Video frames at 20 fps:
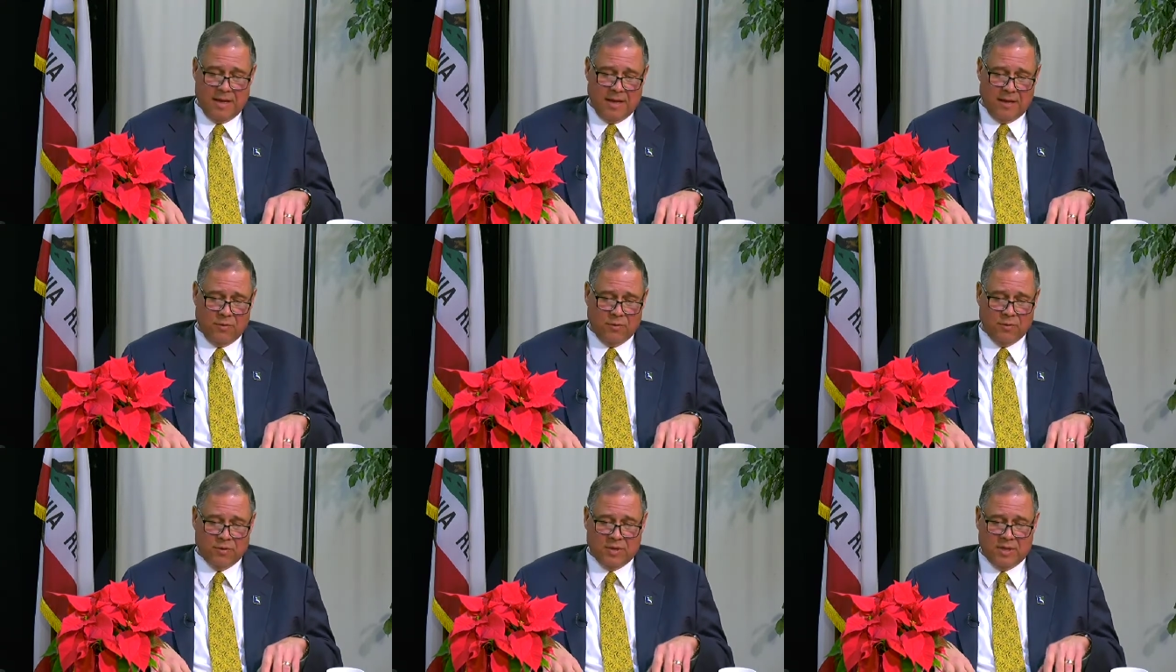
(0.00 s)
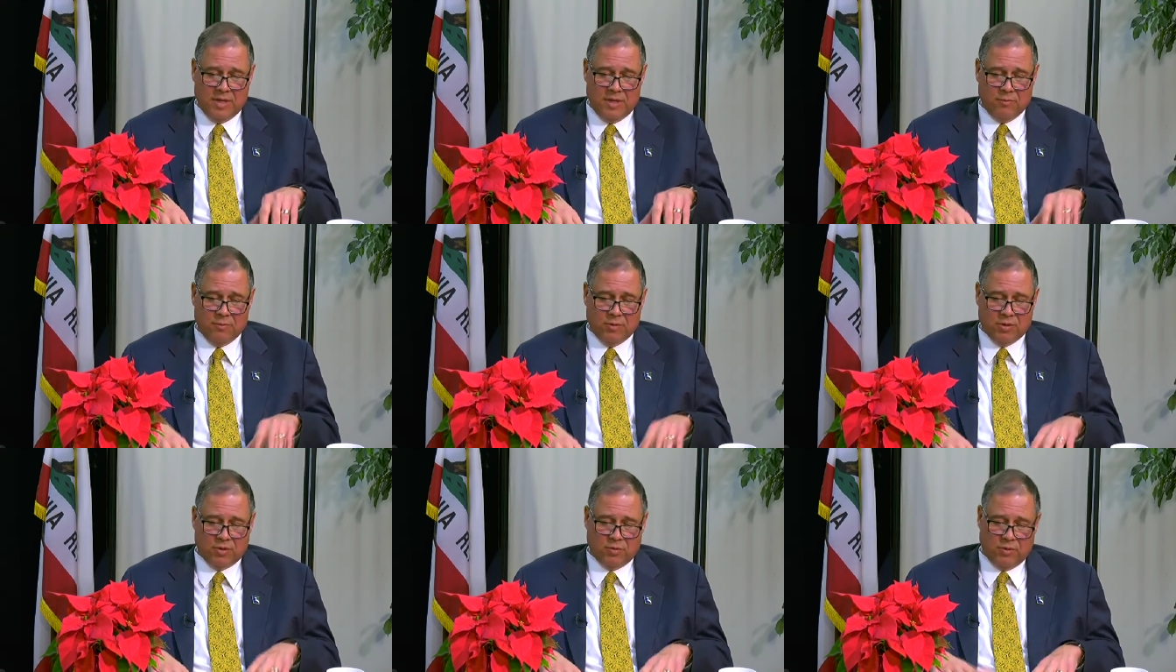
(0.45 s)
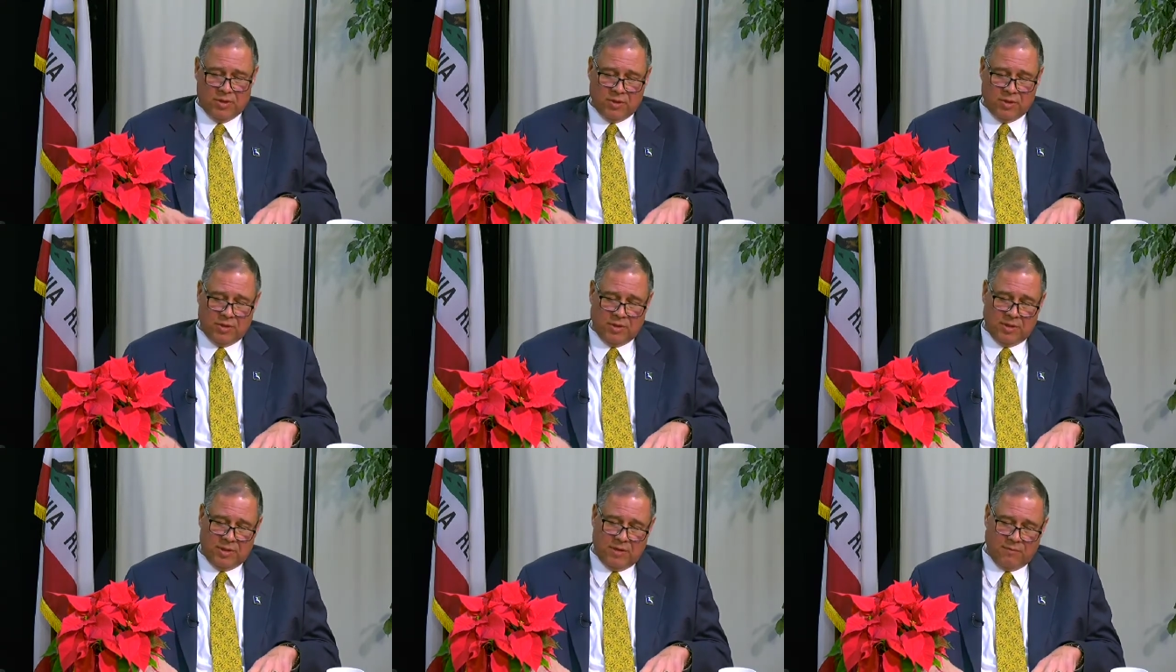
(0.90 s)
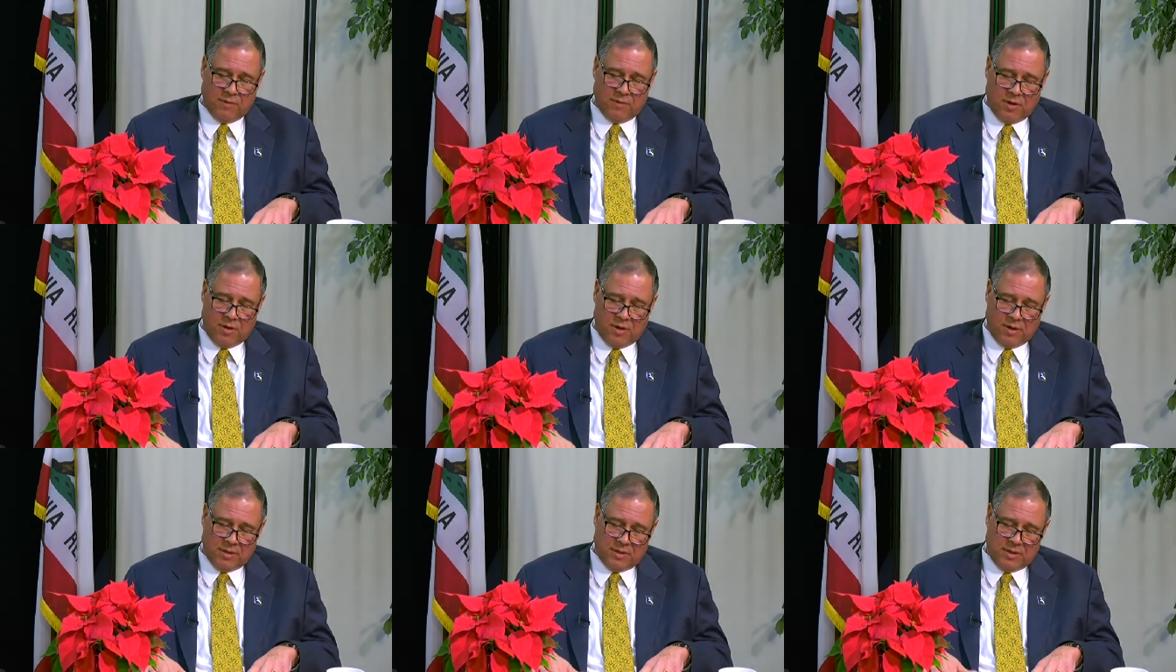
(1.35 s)
And those deed restrictions have
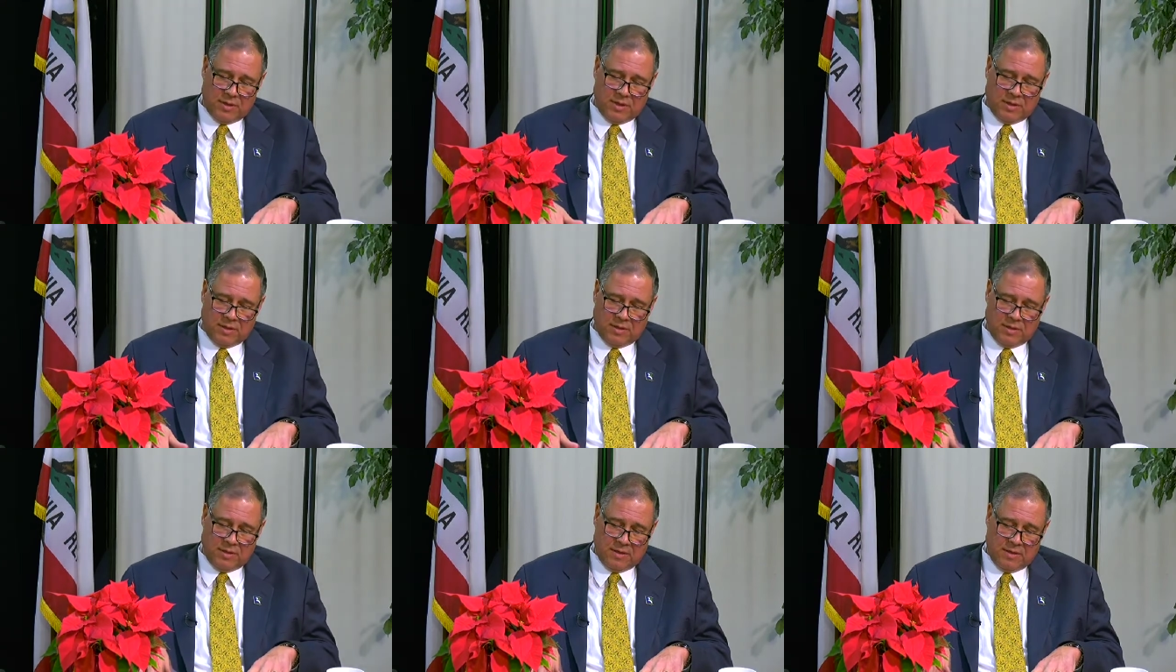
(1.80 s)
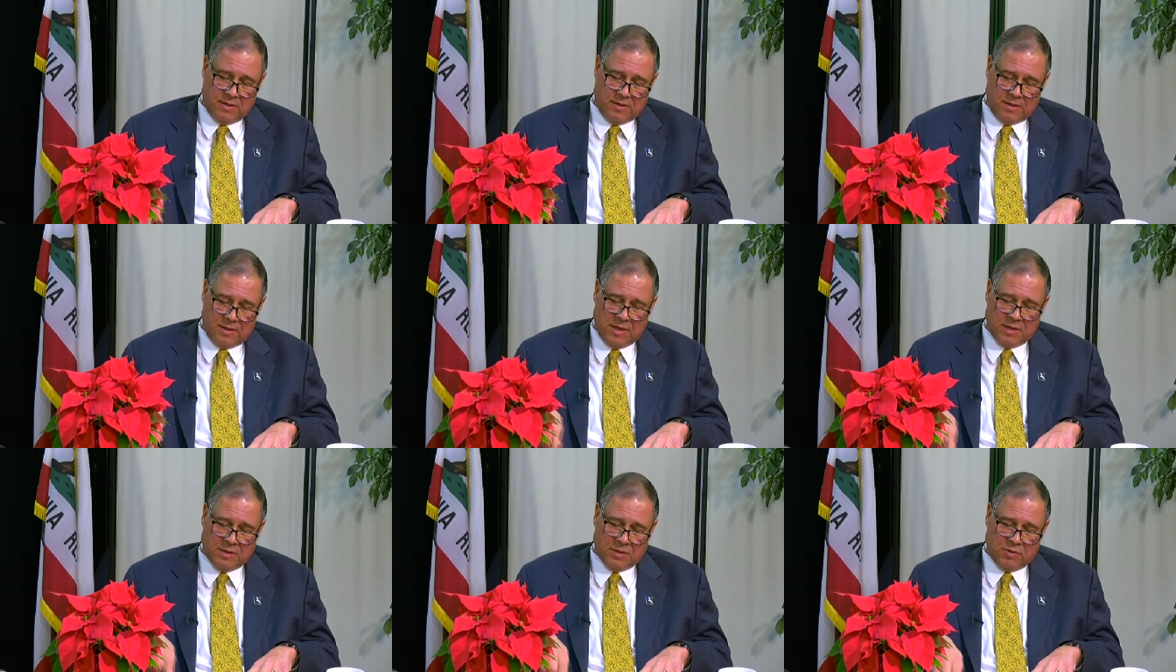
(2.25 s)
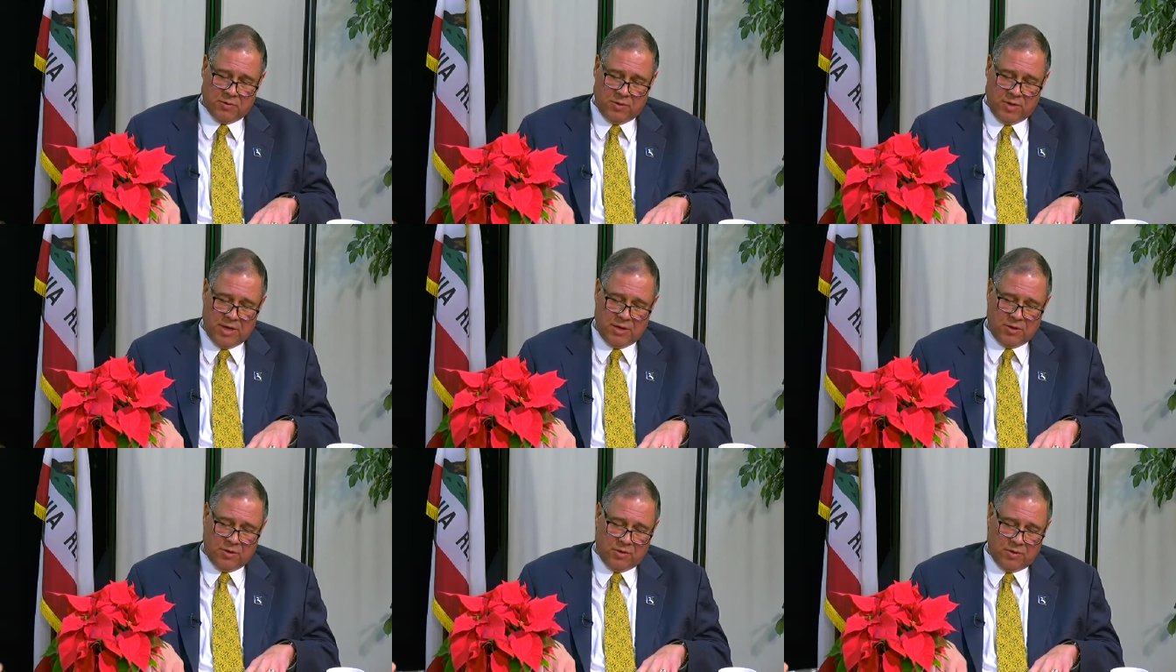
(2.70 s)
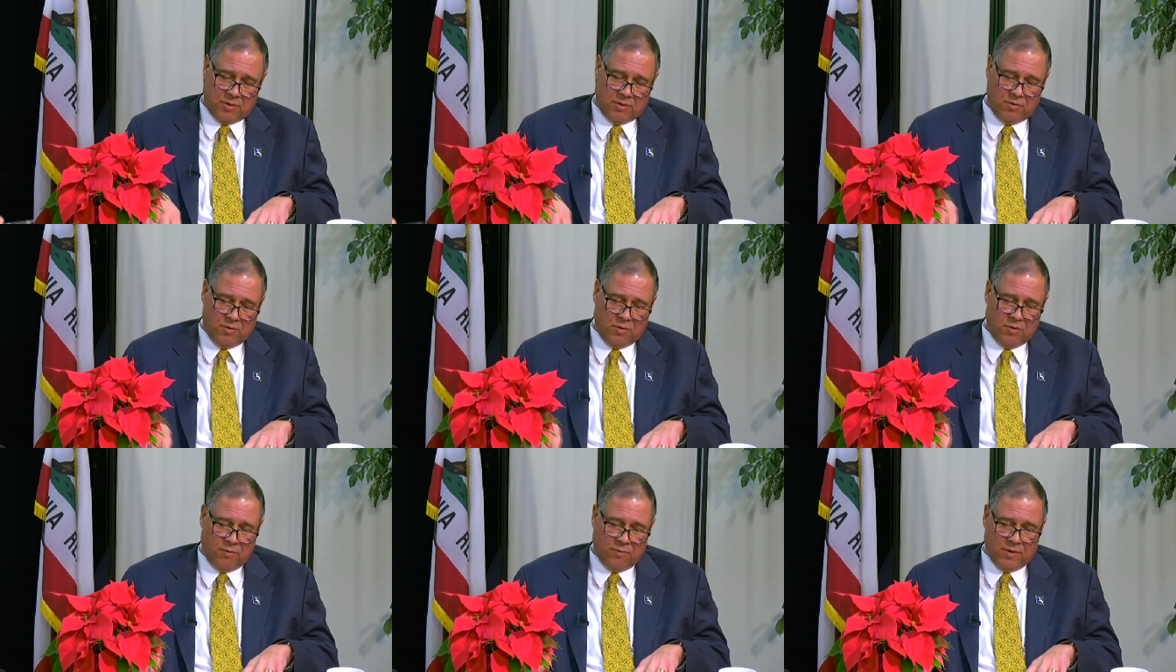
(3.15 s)
caused us uh,
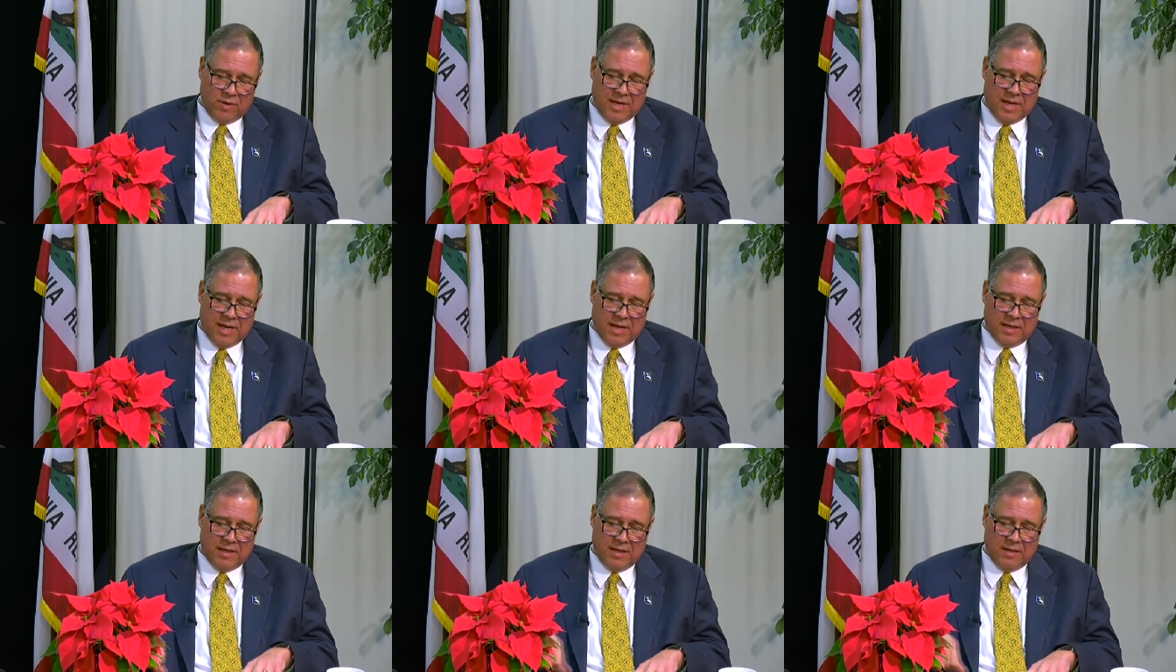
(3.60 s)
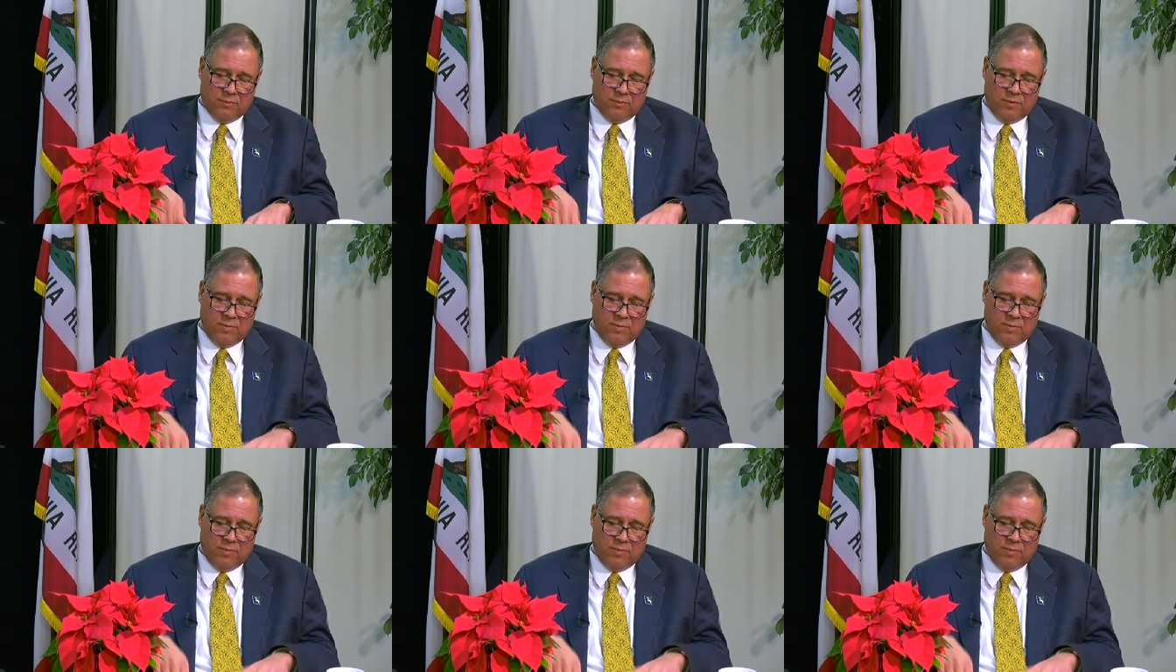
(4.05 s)
consternation over decades.